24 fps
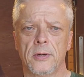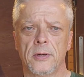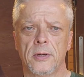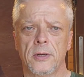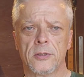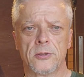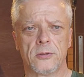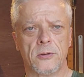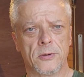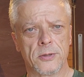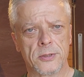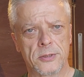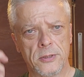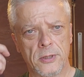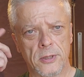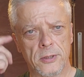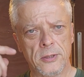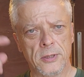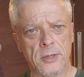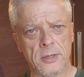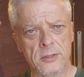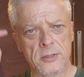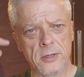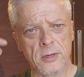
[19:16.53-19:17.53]
As long as
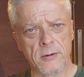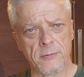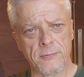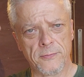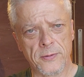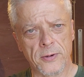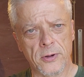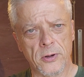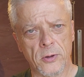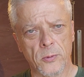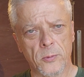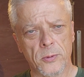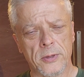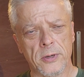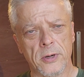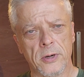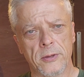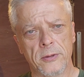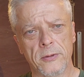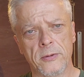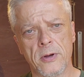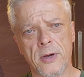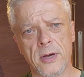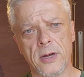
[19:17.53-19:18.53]
nothing is interfering with our
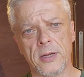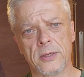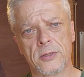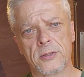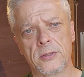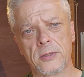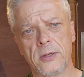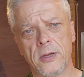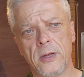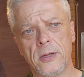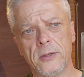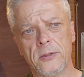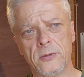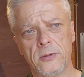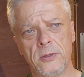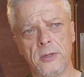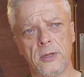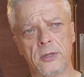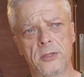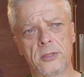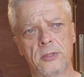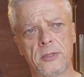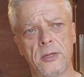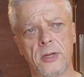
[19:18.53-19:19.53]
thoughts to the
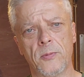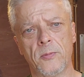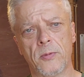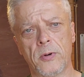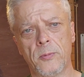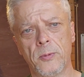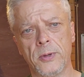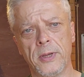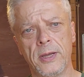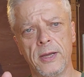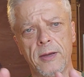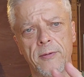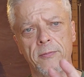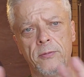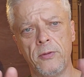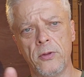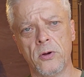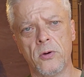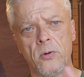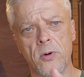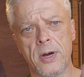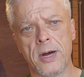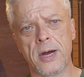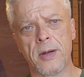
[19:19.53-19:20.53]
extent where we have
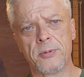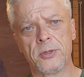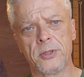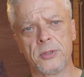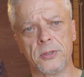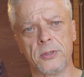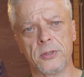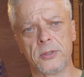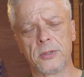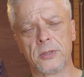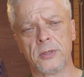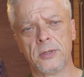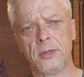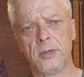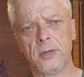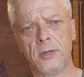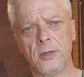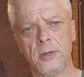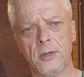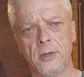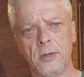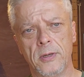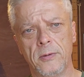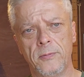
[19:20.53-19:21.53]
no options.
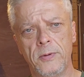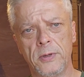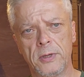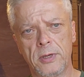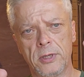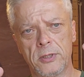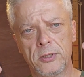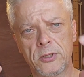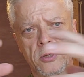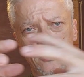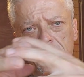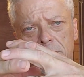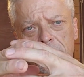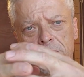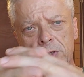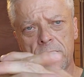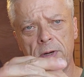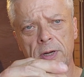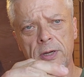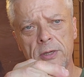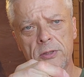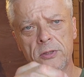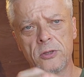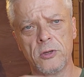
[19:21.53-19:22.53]
If it gets
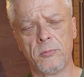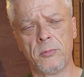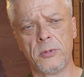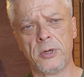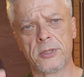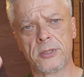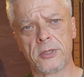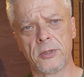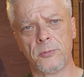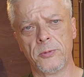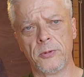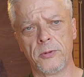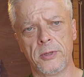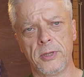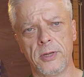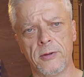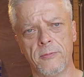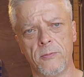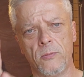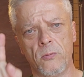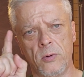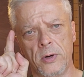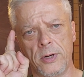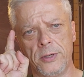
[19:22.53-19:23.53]
constrained so much that we only
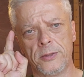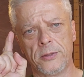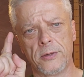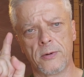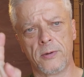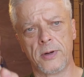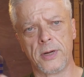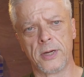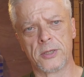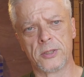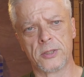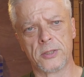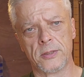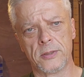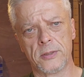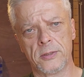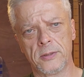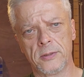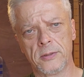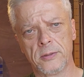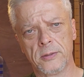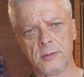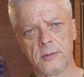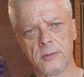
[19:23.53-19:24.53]
have one direction,
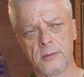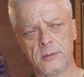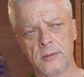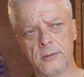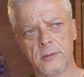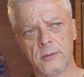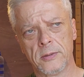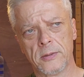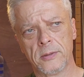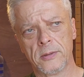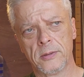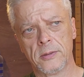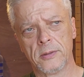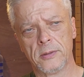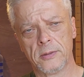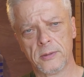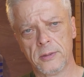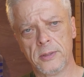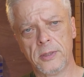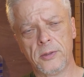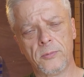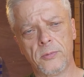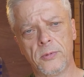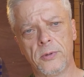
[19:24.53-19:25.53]

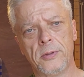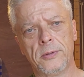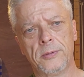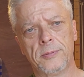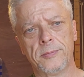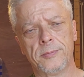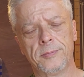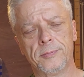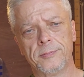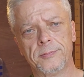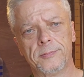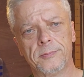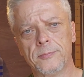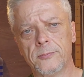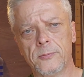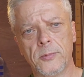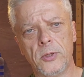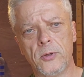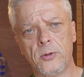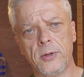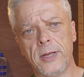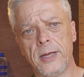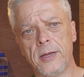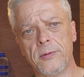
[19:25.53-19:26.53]
then we
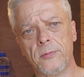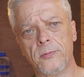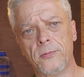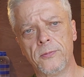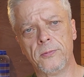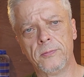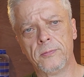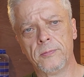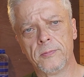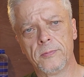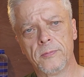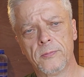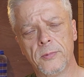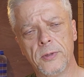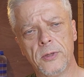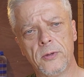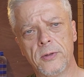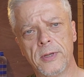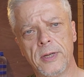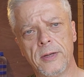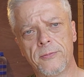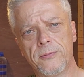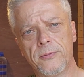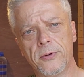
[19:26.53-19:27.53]
don't
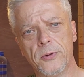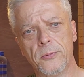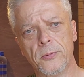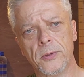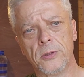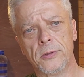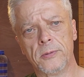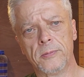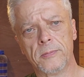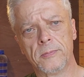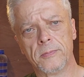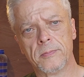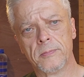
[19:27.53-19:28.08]
have free will.